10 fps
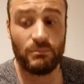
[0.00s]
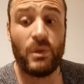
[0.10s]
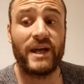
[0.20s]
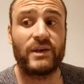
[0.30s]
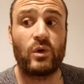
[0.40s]

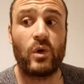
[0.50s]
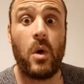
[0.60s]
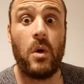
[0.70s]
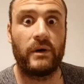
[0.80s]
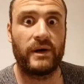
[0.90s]

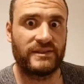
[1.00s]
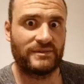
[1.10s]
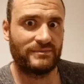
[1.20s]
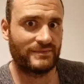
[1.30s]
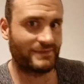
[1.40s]

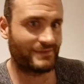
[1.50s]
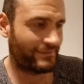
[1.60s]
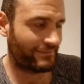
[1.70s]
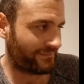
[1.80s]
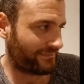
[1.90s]
microorganisms,
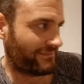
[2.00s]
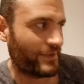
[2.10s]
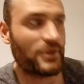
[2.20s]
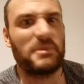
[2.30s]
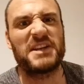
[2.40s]

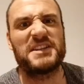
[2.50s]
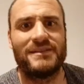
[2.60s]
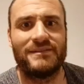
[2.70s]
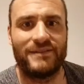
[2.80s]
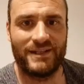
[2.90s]

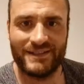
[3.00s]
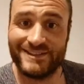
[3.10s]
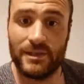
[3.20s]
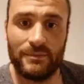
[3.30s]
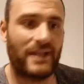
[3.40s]
microbacteria in the
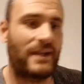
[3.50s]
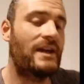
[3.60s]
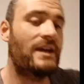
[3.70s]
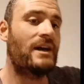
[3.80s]
stomach.